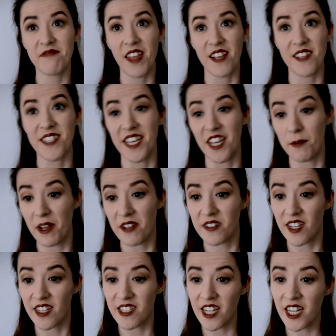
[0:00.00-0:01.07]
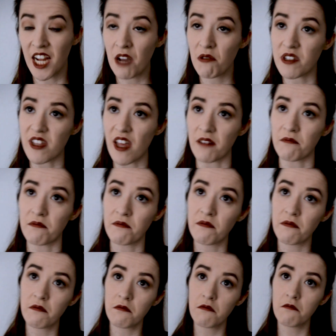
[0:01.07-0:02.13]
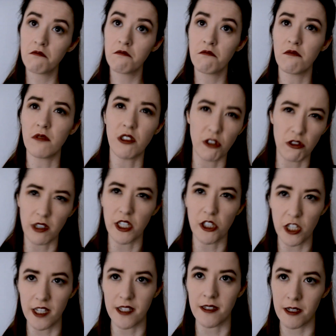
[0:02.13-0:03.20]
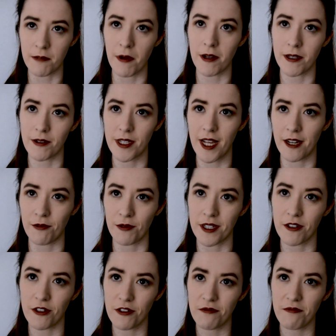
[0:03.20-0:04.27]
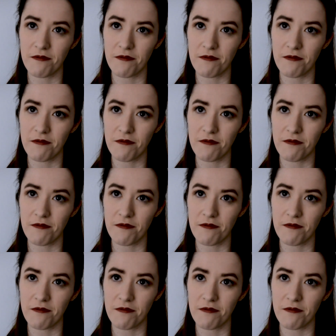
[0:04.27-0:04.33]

see you in about 16 hours then. Enjoy your cheese and tomato sandwich.